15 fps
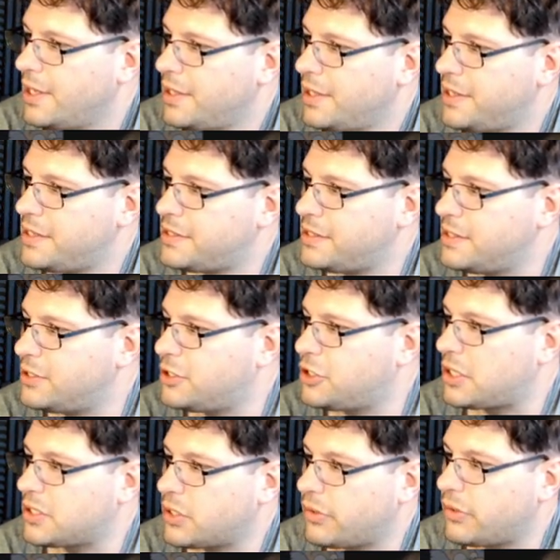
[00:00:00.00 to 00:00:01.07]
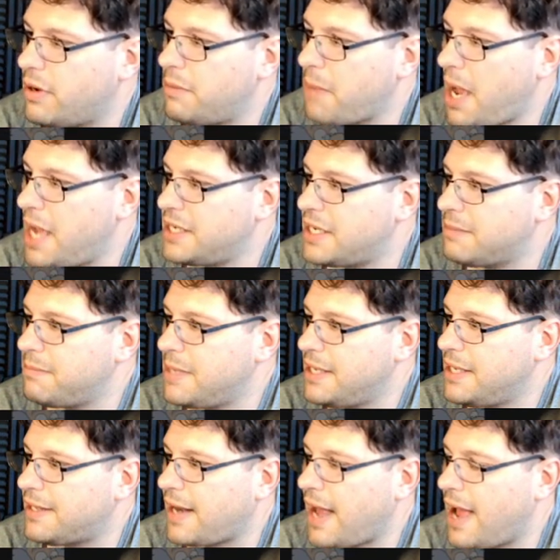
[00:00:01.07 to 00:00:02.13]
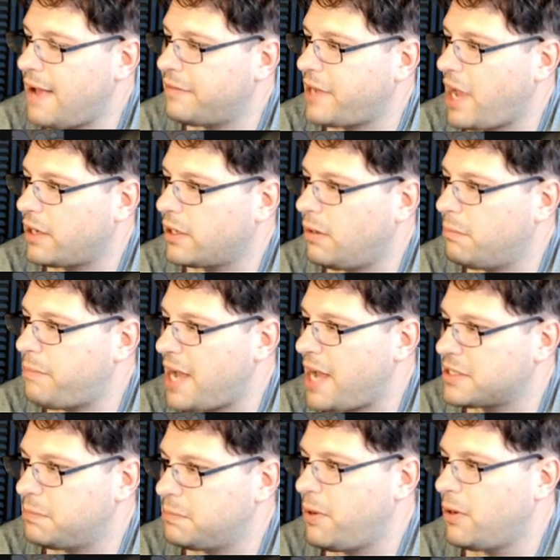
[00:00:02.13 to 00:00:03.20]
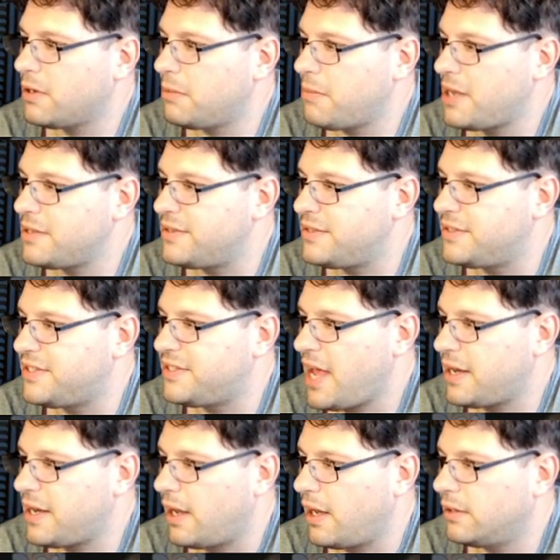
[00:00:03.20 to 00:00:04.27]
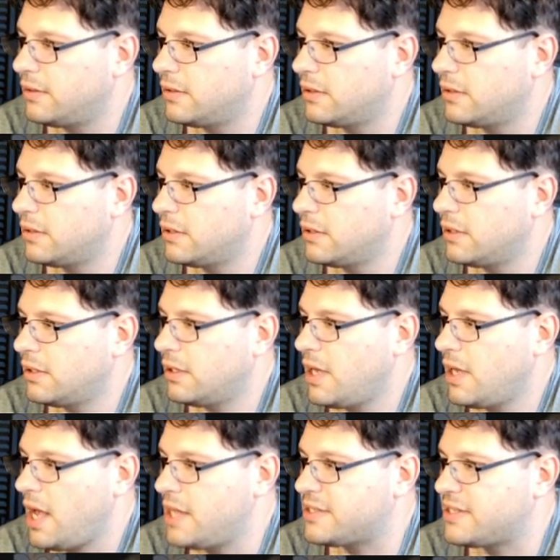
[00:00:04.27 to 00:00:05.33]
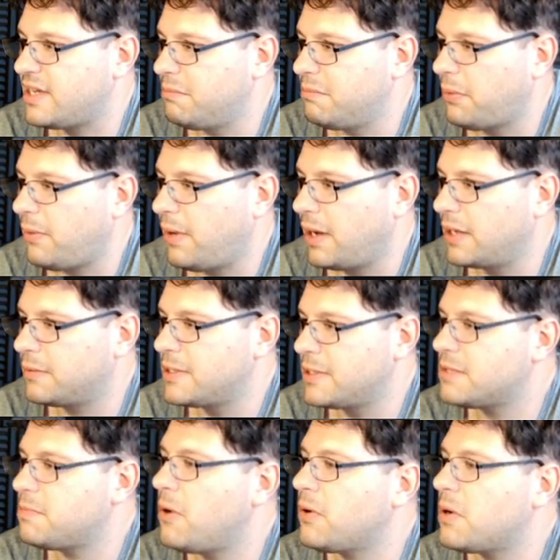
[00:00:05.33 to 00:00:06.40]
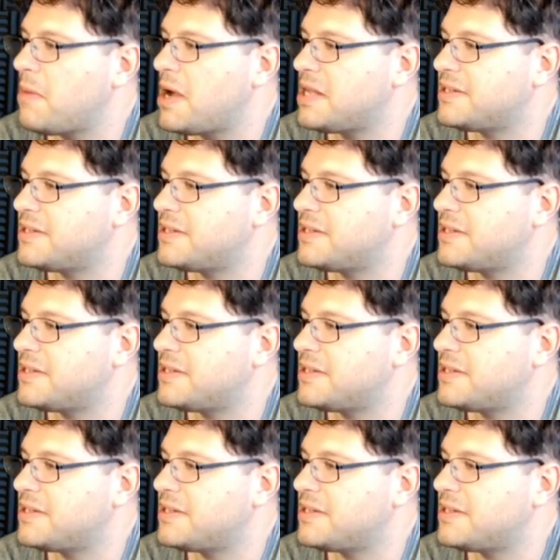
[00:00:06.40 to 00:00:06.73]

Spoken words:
This is just reminding me that I've got to go back to Pokemon Zeta at some point. What's Pokemon